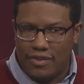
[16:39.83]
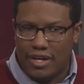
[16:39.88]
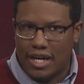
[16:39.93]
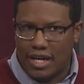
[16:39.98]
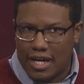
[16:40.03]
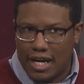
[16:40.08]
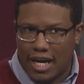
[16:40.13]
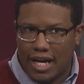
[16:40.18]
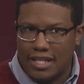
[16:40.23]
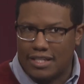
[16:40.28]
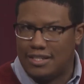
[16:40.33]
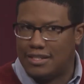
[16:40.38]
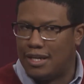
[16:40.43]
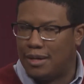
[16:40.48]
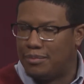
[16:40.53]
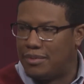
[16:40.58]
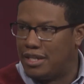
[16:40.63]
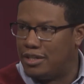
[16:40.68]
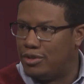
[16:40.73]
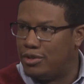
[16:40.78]
that
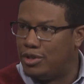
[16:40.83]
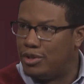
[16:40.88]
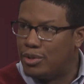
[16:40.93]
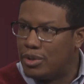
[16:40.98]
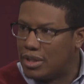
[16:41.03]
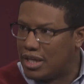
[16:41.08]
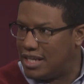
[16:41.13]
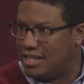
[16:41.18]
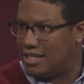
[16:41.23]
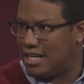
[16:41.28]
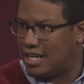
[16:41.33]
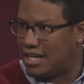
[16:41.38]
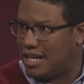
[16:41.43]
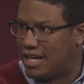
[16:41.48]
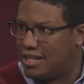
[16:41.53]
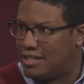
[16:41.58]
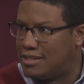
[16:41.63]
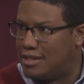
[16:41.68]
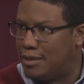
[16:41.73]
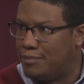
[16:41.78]
concept and you utilize that
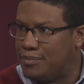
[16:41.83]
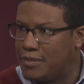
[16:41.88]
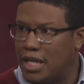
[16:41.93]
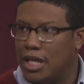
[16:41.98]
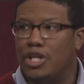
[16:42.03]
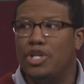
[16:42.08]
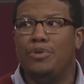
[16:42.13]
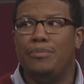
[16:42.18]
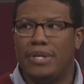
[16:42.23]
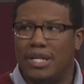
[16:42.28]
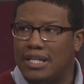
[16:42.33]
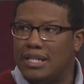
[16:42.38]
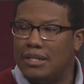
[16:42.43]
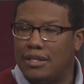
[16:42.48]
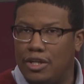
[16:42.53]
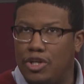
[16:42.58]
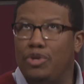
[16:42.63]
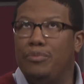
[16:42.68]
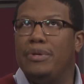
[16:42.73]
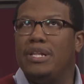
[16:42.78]
concept,
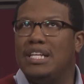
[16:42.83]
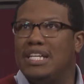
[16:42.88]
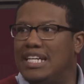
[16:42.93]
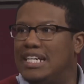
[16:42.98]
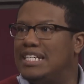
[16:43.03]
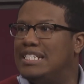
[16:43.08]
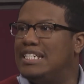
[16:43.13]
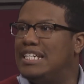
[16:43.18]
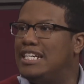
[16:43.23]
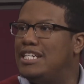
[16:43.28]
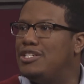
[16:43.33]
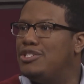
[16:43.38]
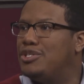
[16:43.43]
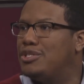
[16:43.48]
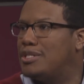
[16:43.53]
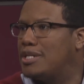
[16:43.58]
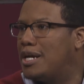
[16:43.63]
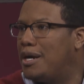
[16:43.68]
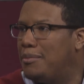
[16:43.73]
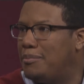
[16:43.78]
humility is easier
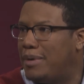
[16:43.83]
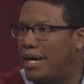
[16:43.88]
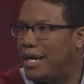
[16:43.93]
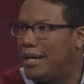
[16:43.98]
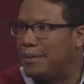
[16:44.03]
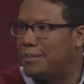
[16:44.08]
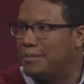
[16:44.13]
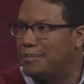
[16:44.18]
to come by.